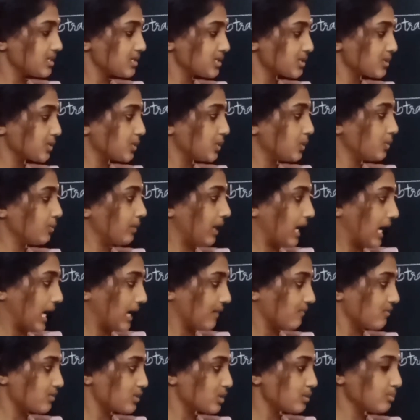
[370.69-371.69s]
So we
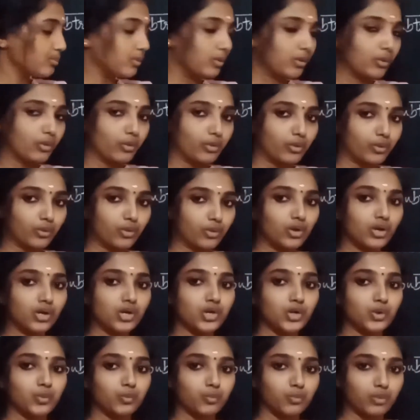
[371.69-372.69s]
have to borrow
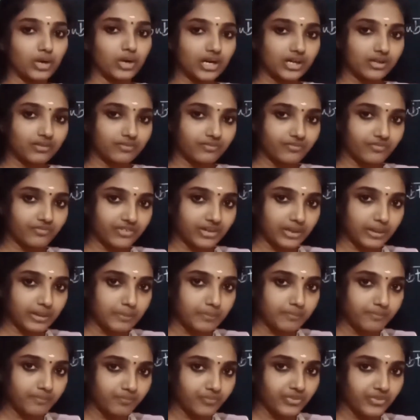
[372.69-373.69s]
1
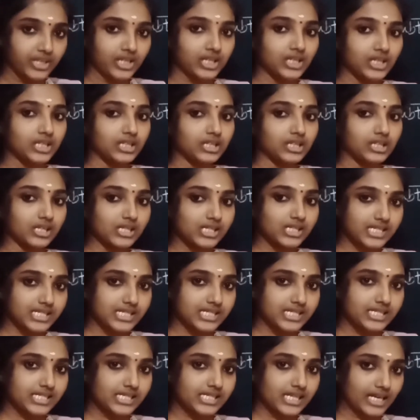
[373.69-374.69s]
from this
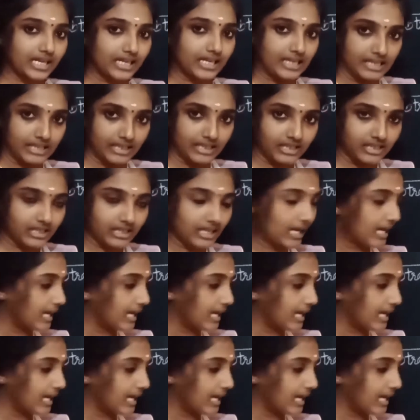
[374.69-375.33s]
10,